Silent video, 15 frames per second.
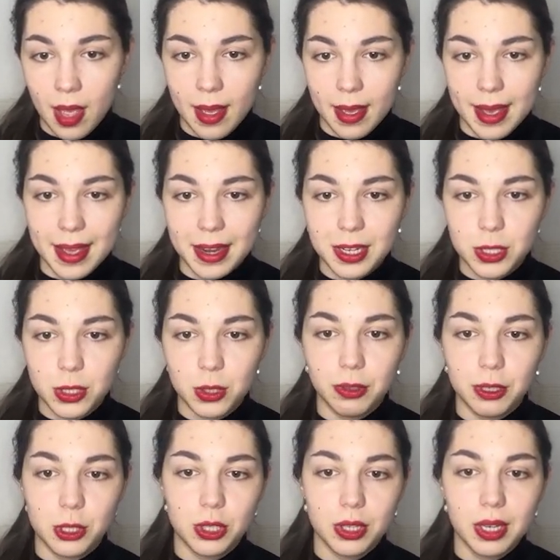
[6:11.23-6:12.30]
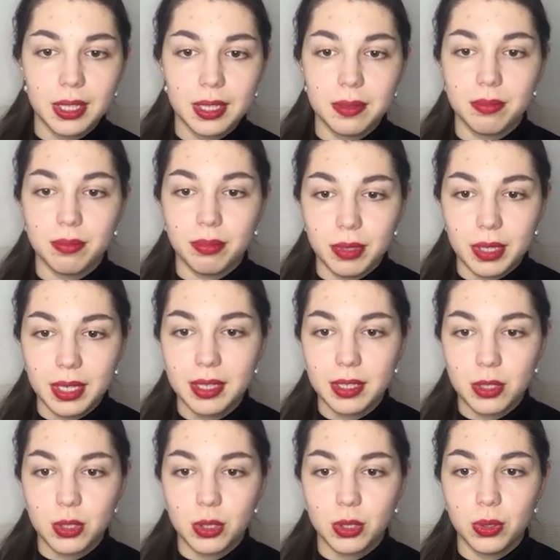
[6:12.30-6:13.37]
add it to the chart and bring it
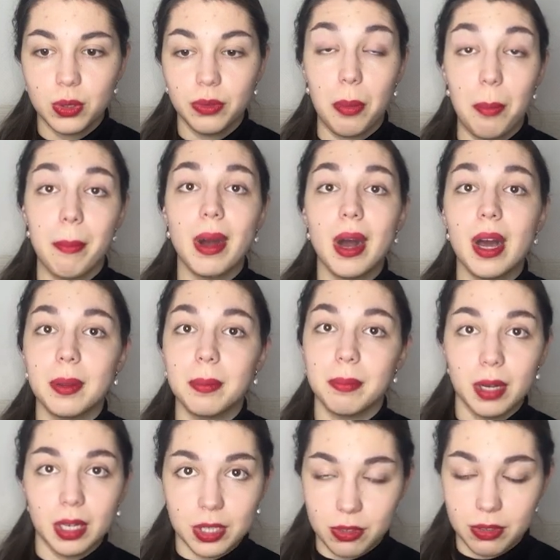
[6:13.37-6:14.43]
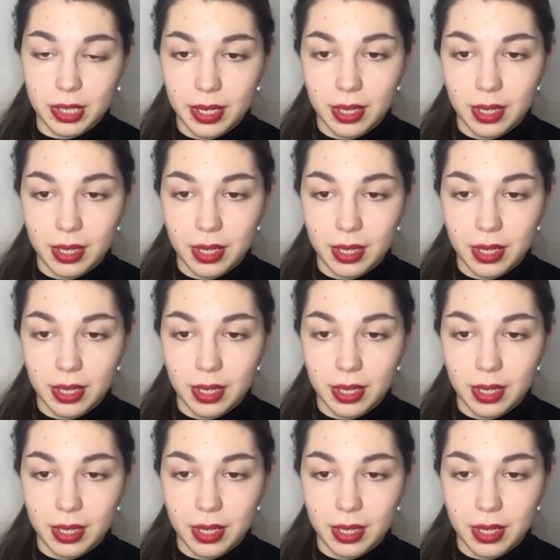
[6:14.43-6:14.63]
to the bottom boundary.